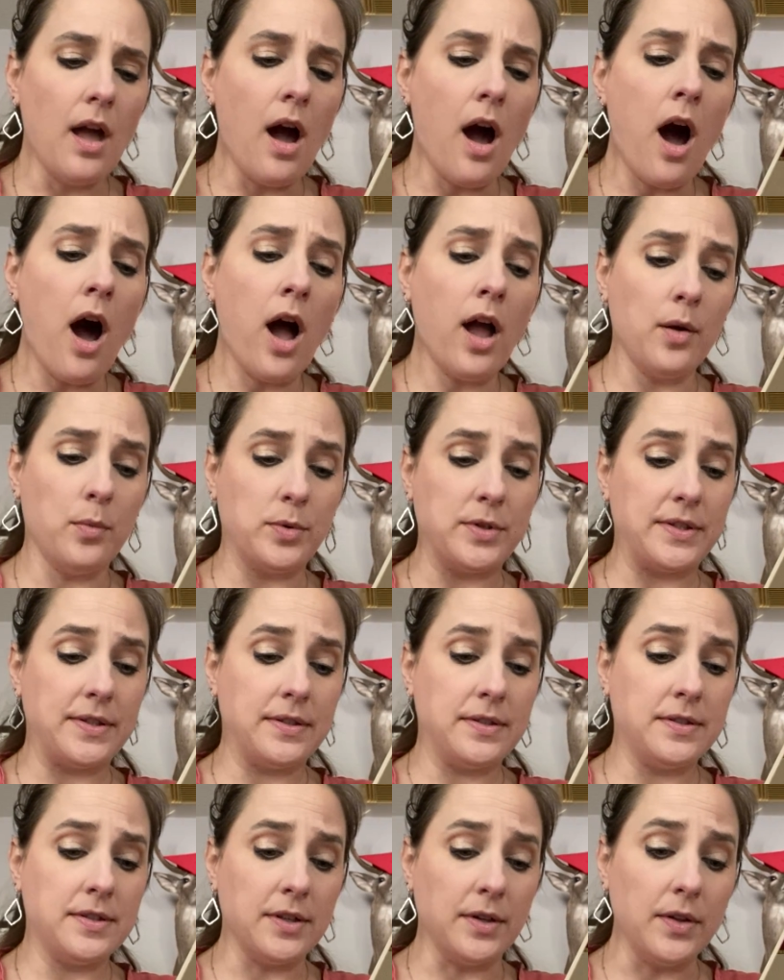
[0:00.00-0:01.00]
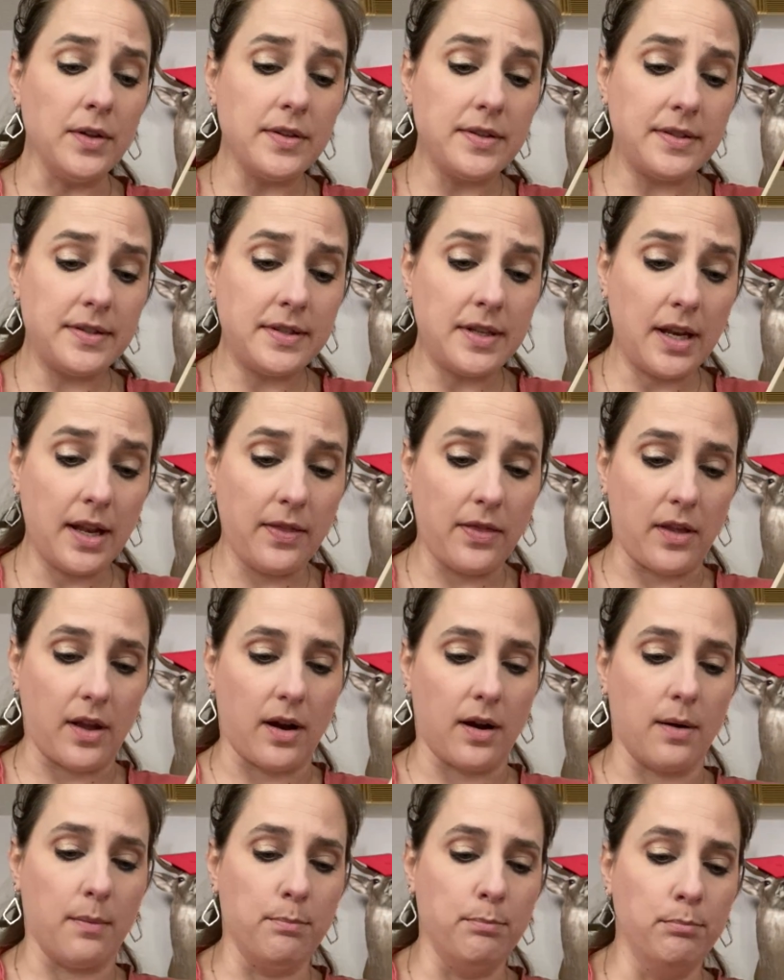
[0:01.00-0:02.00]
I was still sitting
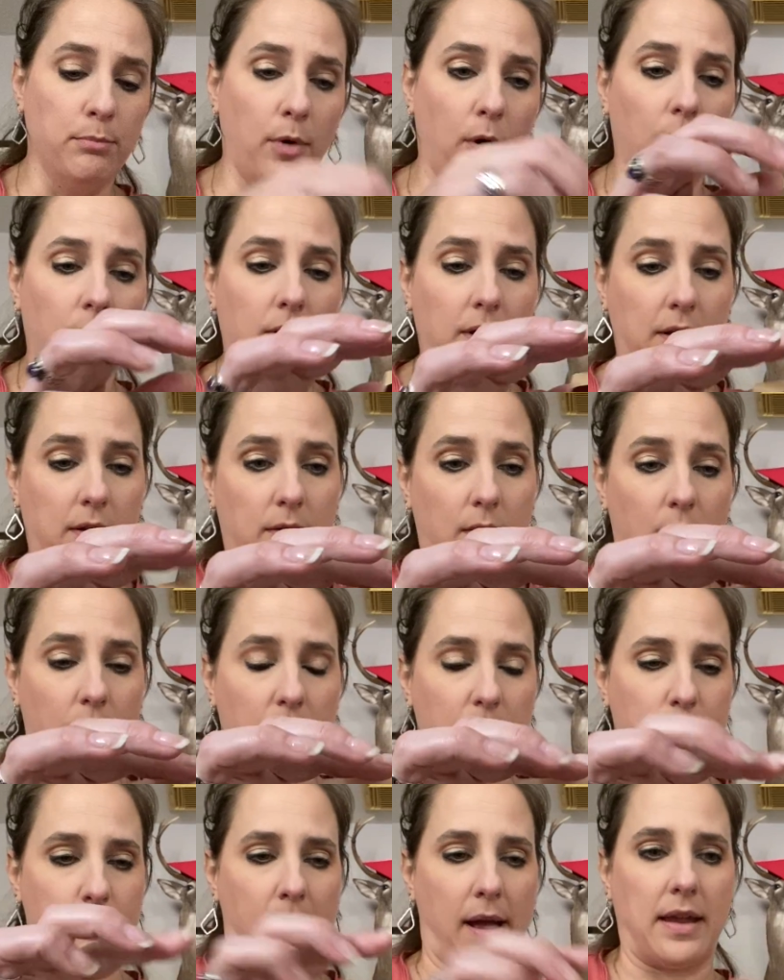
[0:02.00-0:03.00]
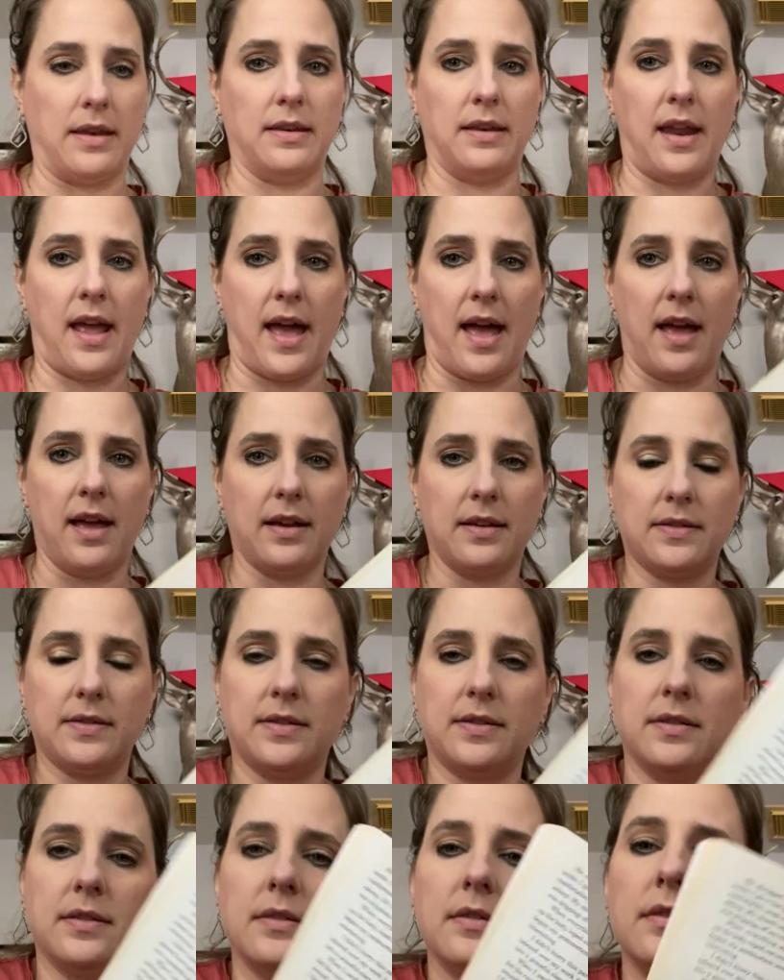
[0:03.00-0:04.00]
there, mulling over my
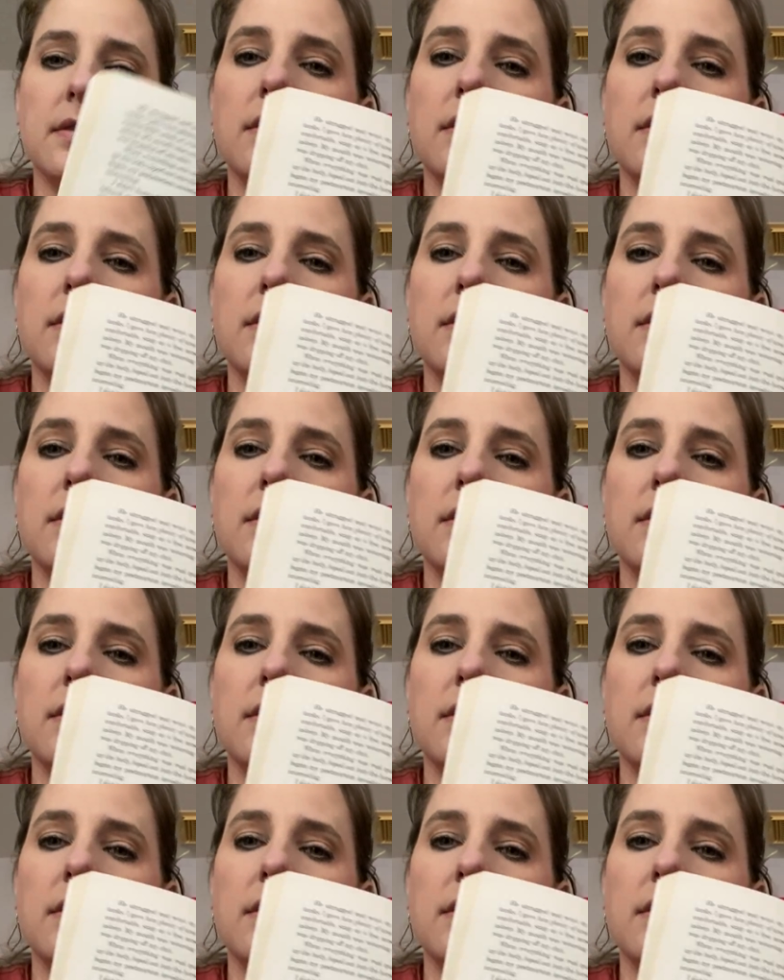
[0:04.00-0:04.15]
next.